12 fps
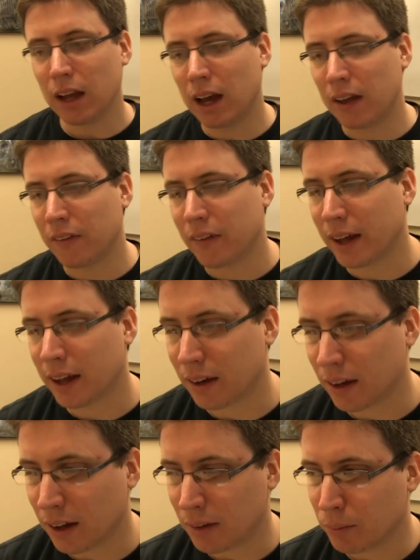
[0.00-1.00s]
And
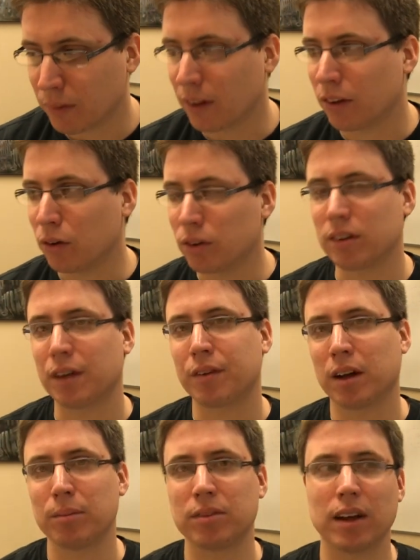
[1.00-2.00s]
then when the new
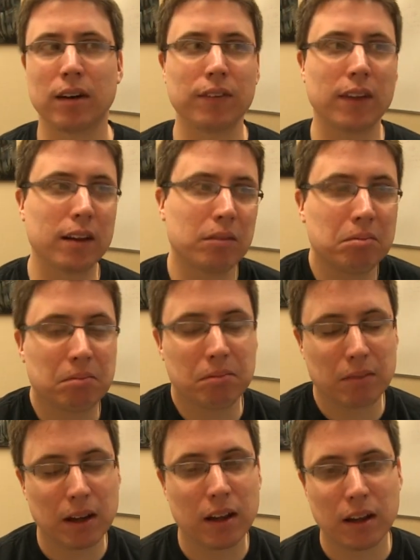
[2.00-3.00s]
stuff comes out, then
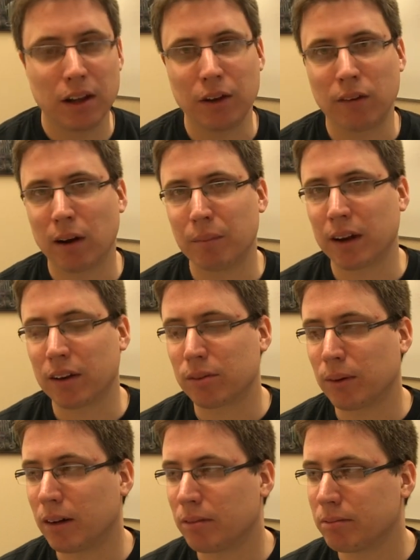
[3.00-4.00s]
you can grab that
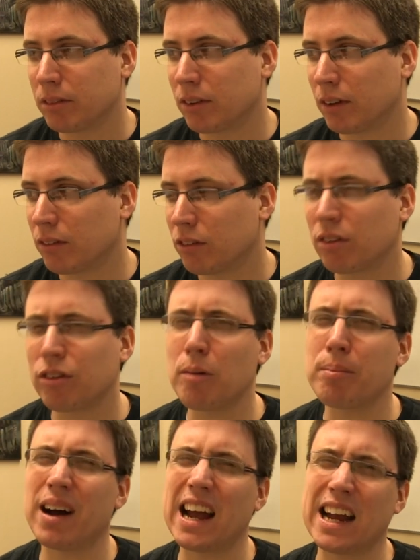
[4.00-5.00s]
as well. So just
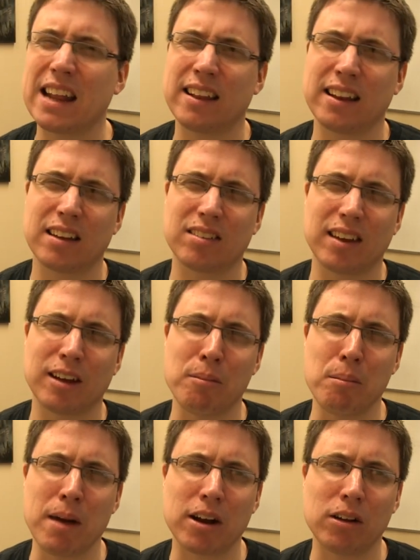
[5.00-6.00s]
don't buy anything that's
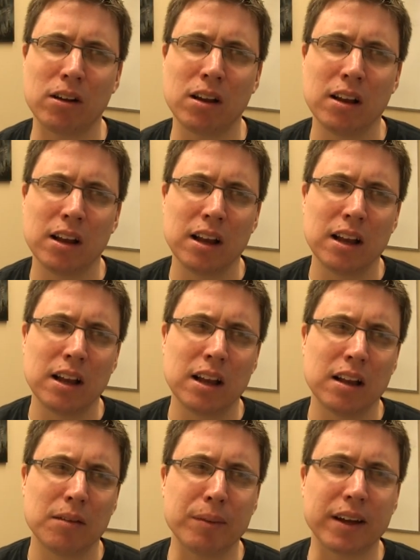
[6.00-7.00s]
like metal,
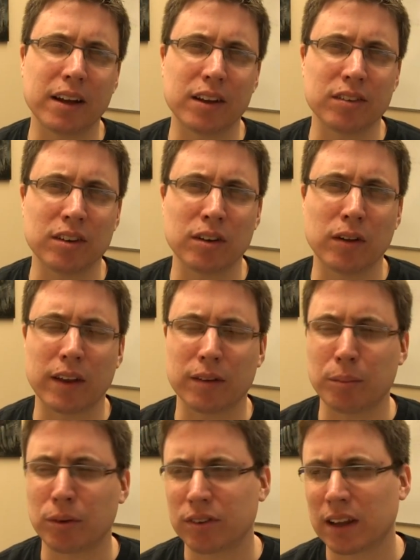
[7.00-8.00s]
because you know
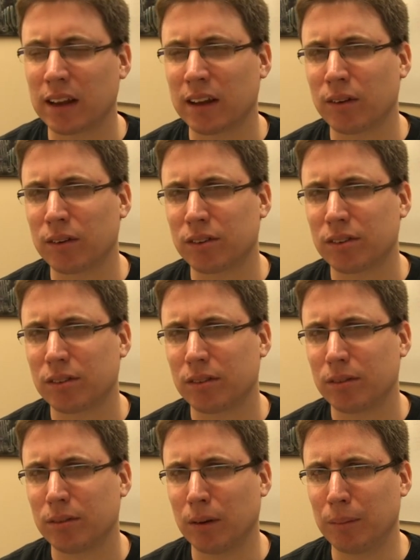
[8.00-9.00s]
that most likely those
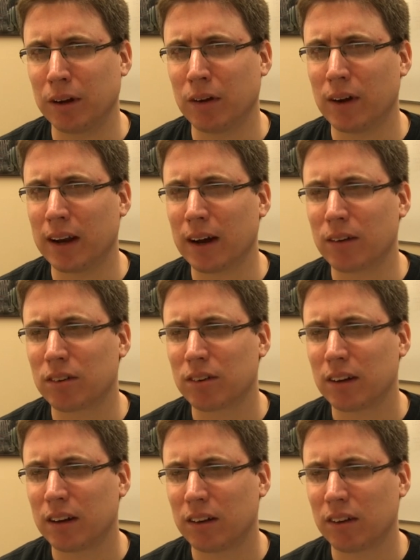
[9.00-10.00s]
will be going
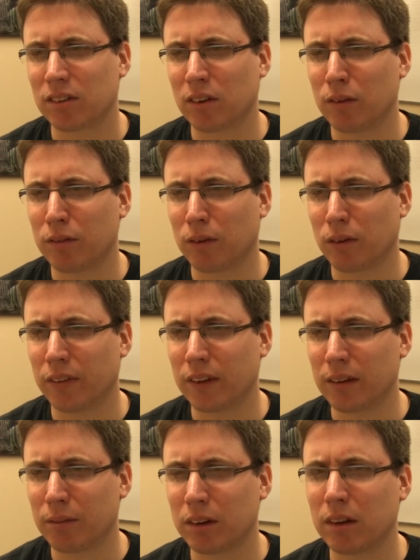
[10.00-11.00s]
out. Just go for
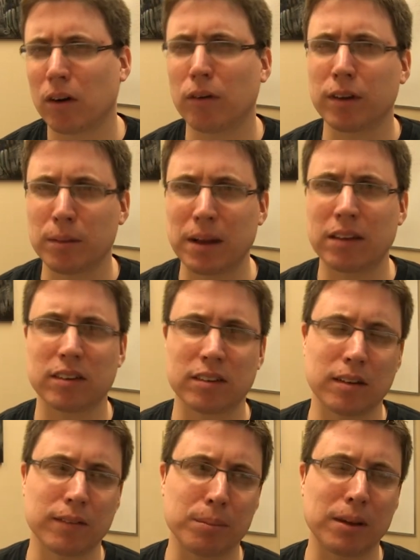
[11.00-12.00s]
the basic
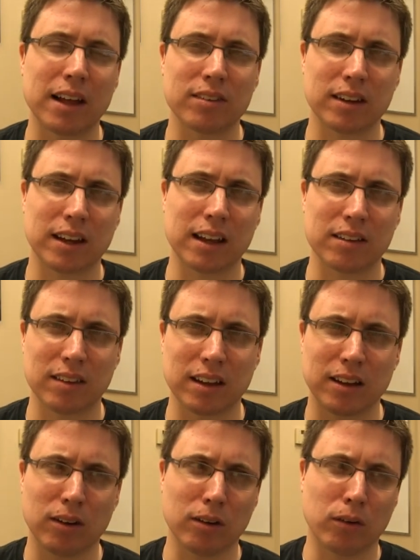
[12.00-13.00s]
stuff, the plastic kits
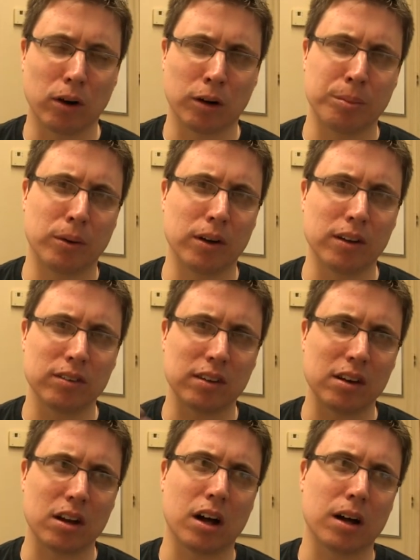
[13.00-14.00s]
like your Orc Boys
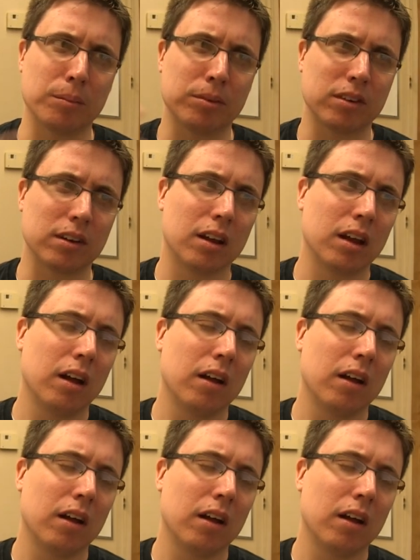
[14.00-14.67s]
and Knobs and